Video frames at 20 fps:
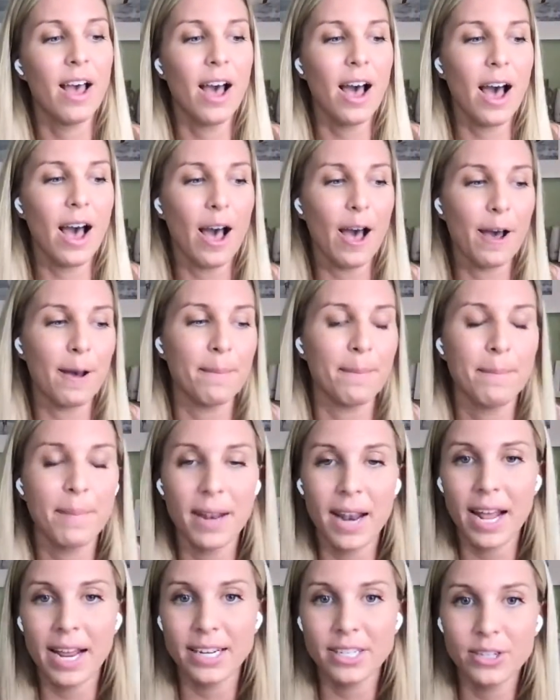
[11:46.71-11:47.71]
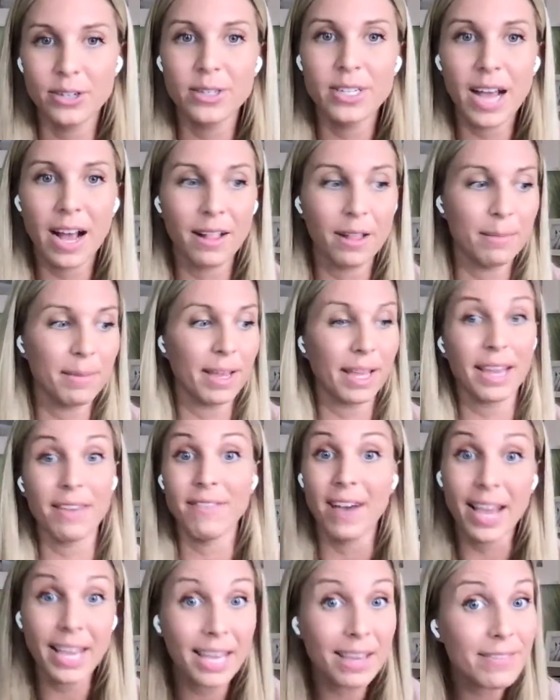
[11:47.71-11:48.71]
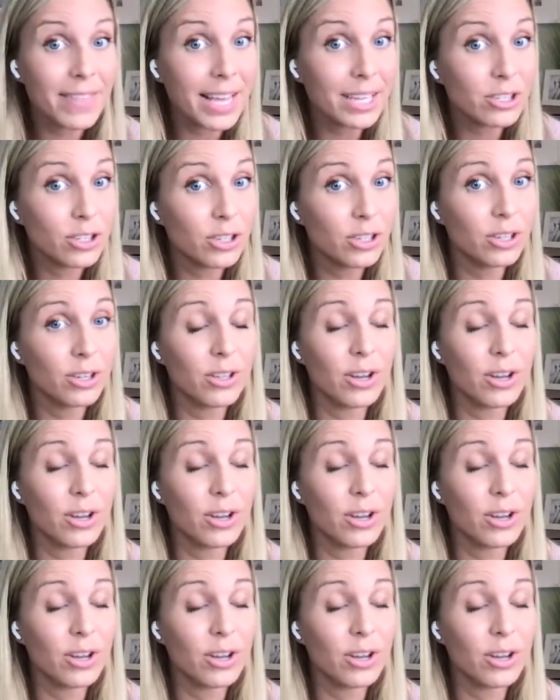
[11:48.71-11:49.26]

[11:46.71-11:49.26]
But I do tell them, like, if I give that to you,